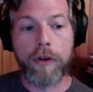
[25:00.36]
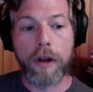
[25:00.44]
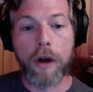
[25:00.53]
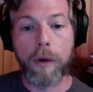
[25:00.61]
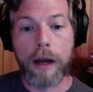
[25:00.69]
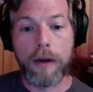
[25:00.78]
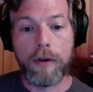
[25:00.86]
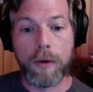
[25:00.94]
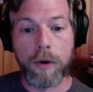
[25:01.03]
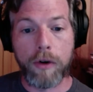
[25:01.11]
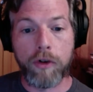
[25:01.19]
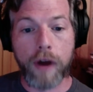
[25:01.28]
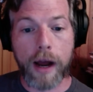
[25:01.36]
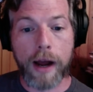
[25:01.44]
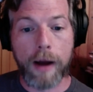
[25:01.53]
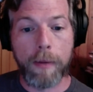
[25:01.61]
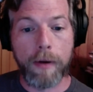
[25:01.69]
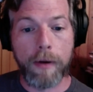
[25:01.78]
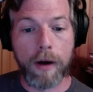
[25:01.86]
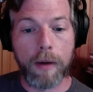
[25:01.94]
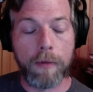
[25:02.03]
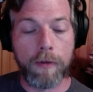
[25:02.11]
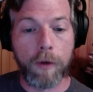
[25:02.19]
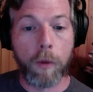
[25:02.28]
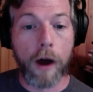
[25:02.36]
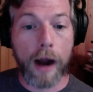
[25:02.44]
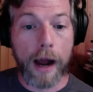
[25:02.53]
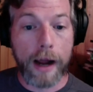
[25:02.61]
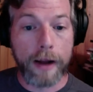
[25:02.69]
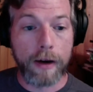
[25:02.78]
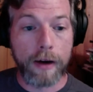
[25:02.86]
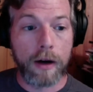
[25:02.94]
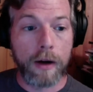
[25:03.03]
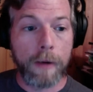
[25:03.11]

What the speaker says: go out and do her job, from what I hear.